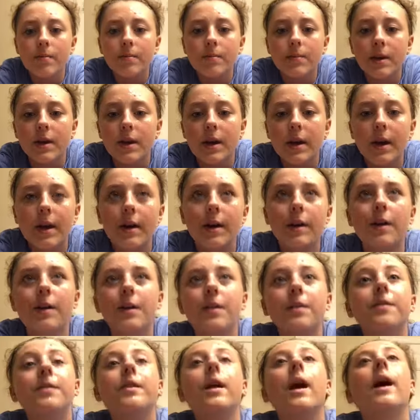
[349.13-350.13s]

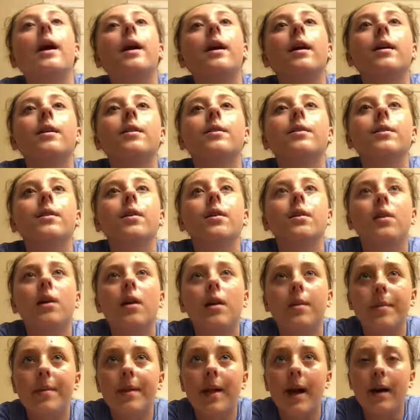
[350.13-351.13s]
because that has a
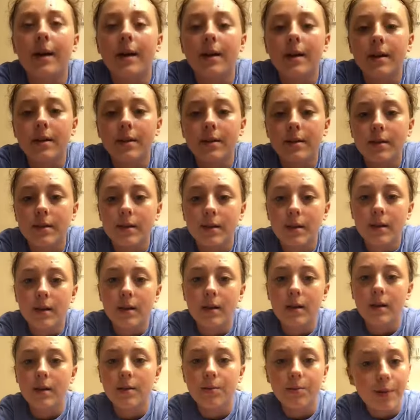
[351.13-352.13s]
lot of blackheads in
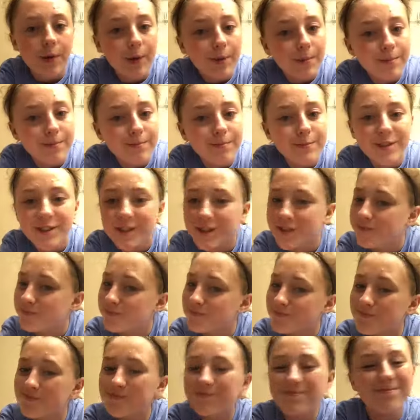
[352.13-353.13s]
it as well. So
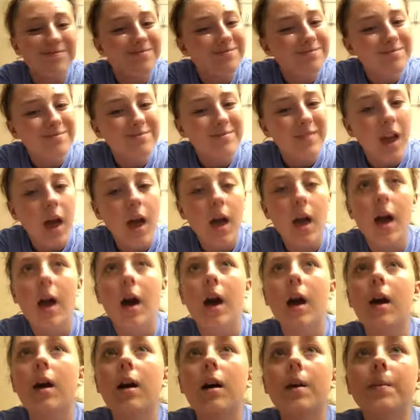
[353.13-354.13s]

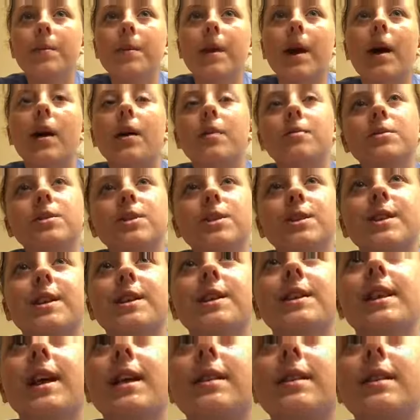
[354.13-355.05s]
now I'm just gonna